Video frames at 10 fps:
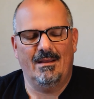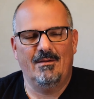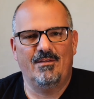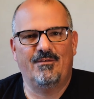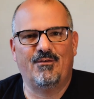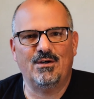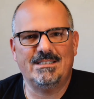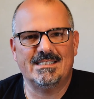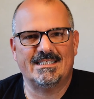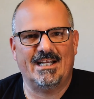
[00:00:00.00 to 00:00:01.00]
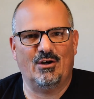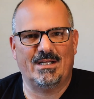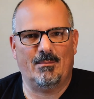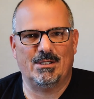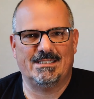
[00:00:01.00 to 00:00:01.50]
The first is the Tarot
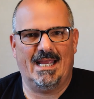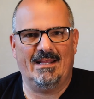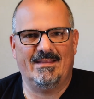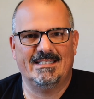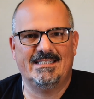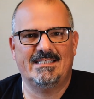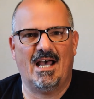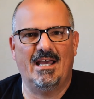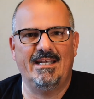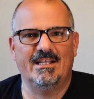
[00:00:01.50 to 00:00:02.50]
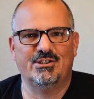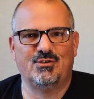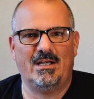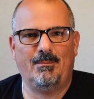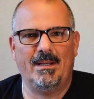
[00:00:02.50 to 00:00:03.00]
de Marseille. This is
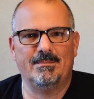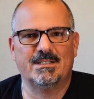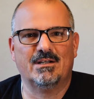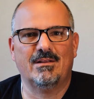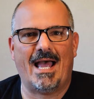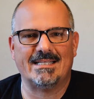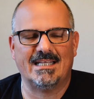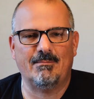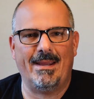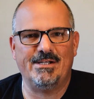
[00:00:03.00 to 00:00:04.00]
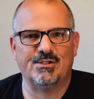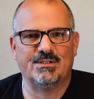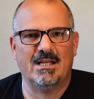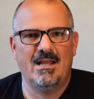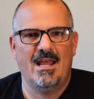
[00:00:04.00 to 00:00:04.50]
Unillustrated Pip's classic
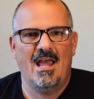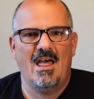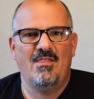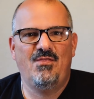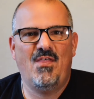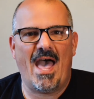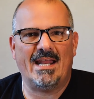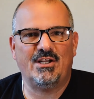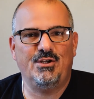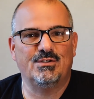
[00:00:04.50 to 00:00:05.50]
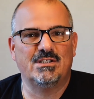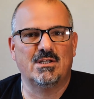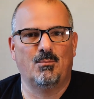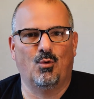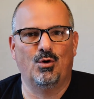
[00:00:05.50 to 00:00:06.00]
majors that uses
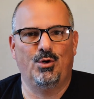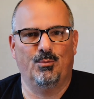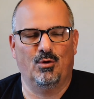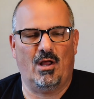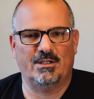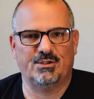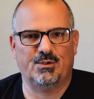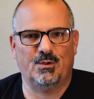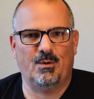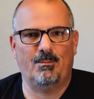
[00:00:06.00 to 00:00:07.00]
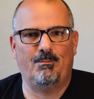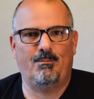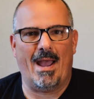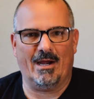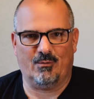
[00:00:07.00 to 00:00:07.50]
a more numerological
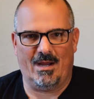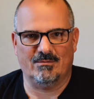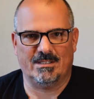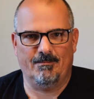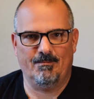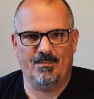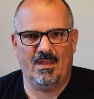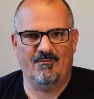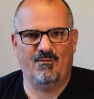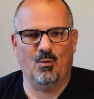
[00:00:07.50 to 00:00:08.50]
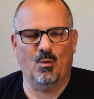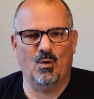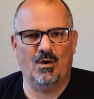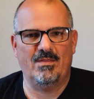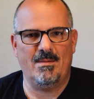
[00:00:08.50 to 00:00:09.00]
background
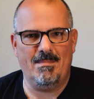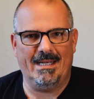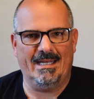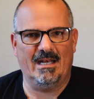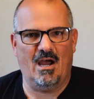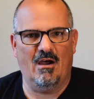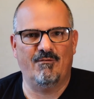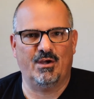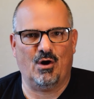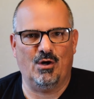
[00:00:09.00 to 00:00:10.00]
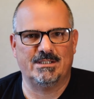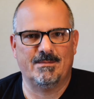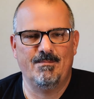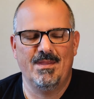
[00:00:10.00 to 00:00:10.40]
for the meaning of the cards.